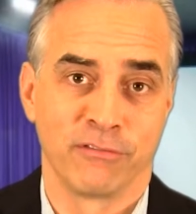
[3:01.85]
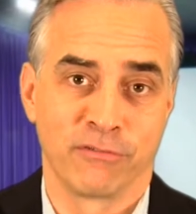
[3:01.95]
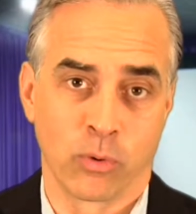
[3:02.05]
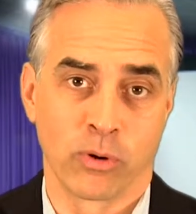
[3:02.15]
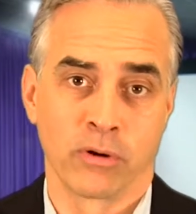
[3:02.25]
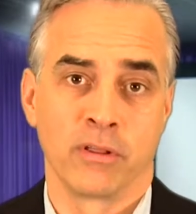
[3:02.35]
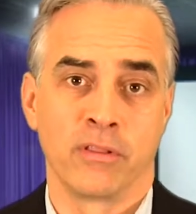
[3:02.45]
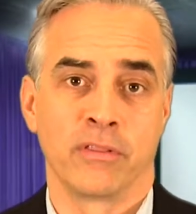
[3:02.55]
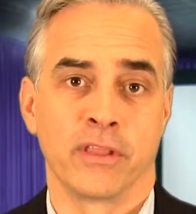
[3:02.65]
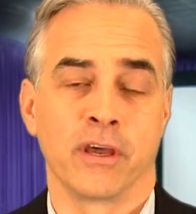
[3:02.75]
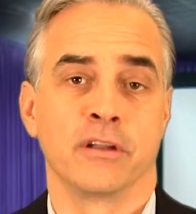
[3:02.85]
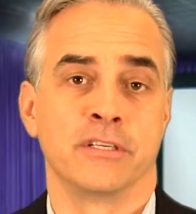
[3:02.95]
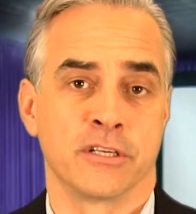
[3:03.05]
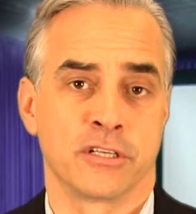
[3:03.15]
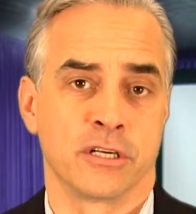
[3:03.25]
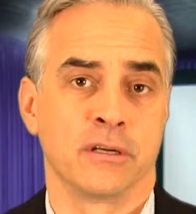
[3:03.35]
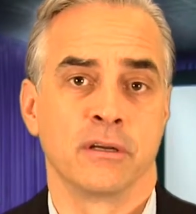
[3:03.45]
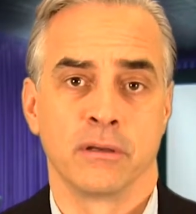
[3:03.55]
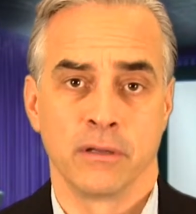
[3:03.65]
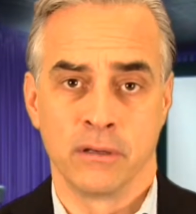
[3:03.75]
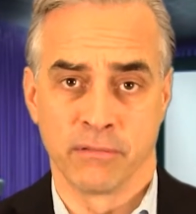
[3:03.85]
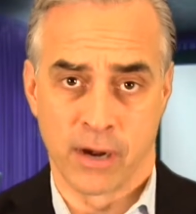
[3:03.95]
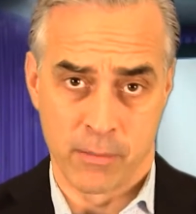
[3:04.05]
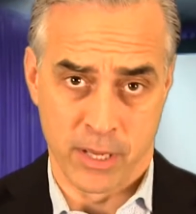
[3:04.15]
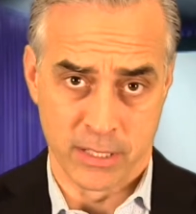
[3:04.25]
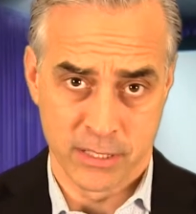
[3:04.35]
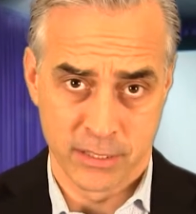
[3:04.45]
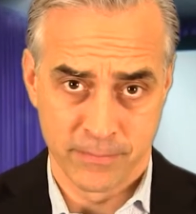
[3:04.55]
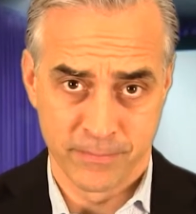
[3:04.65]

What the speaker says: for the audition environment.